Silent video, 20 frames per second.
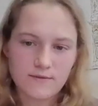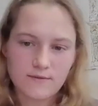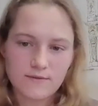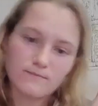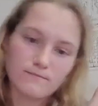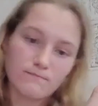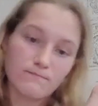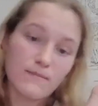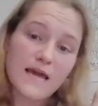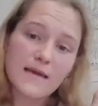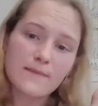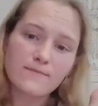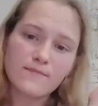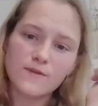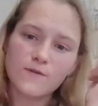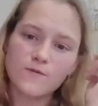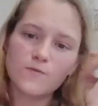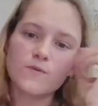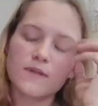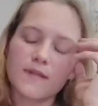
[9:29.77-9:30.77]
may be
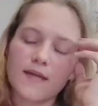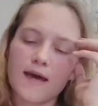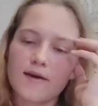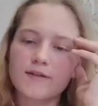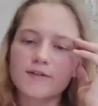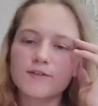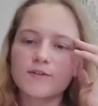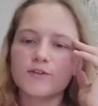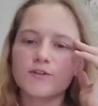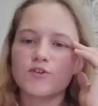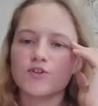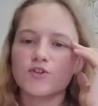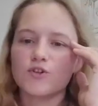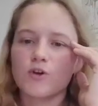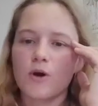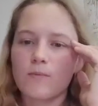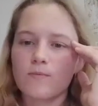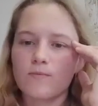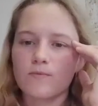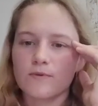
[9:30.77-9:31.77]
doing excellent
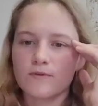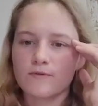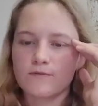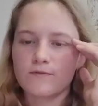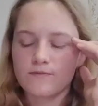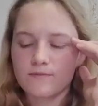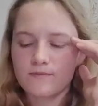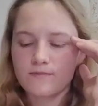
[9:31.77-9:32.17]
job with,